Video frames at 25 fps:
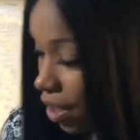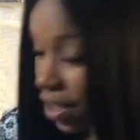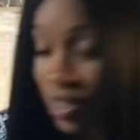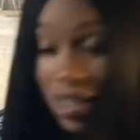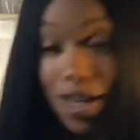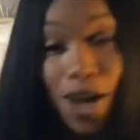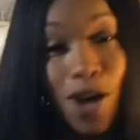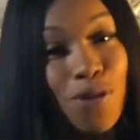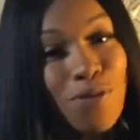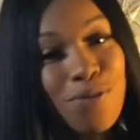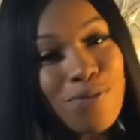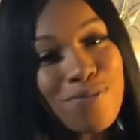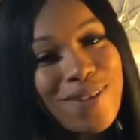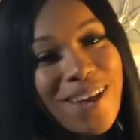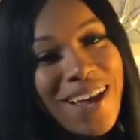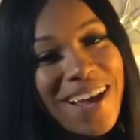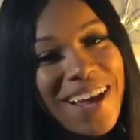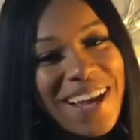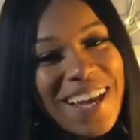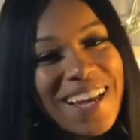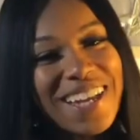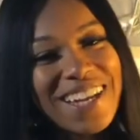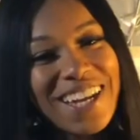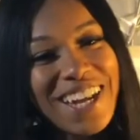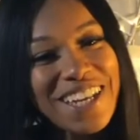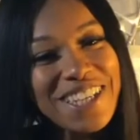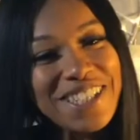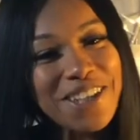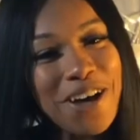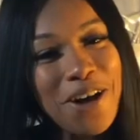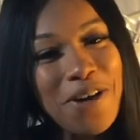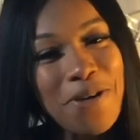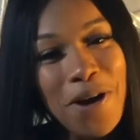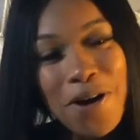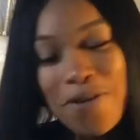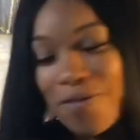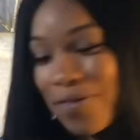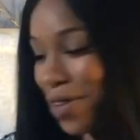So let's
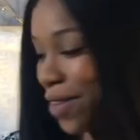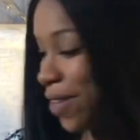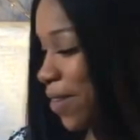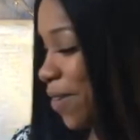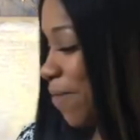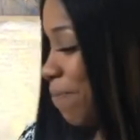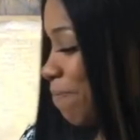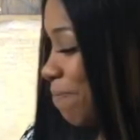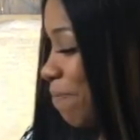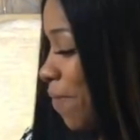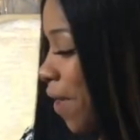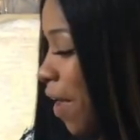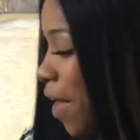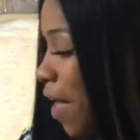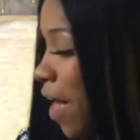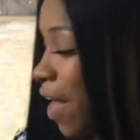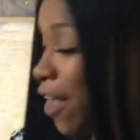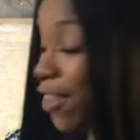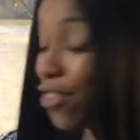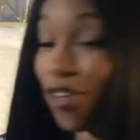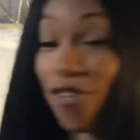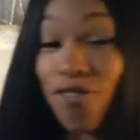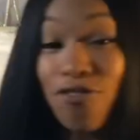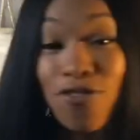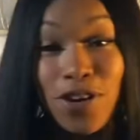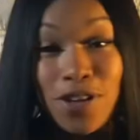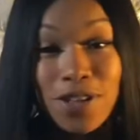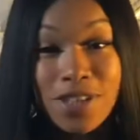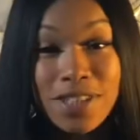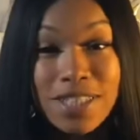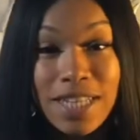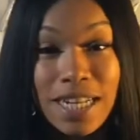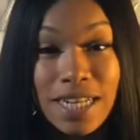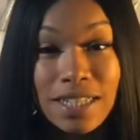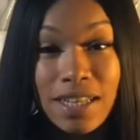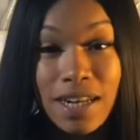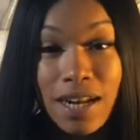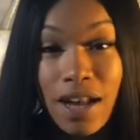go over them. The first
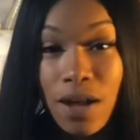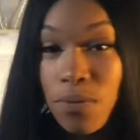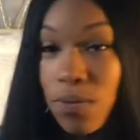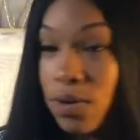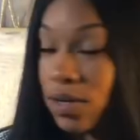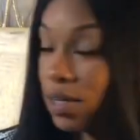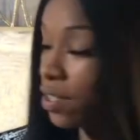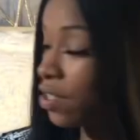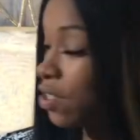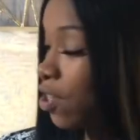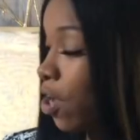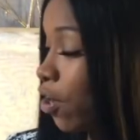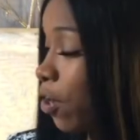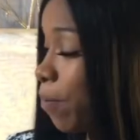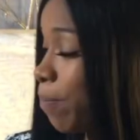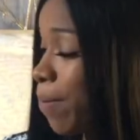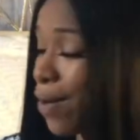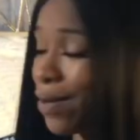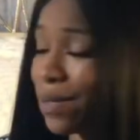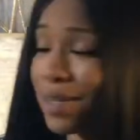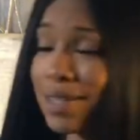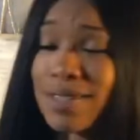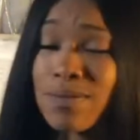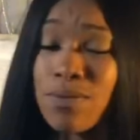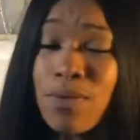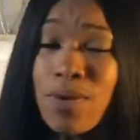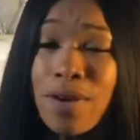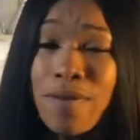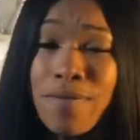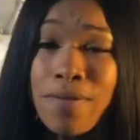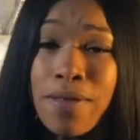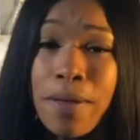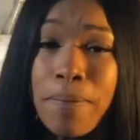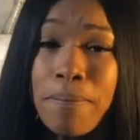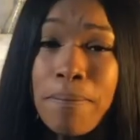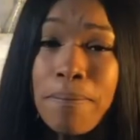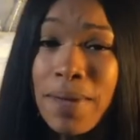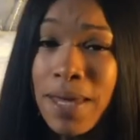thing that I want to talk about is one of
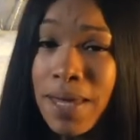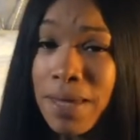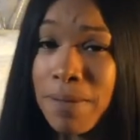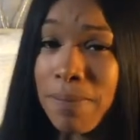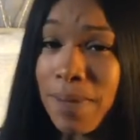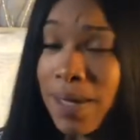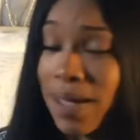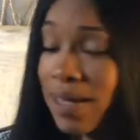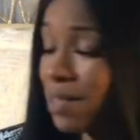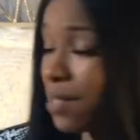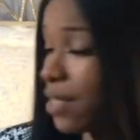the big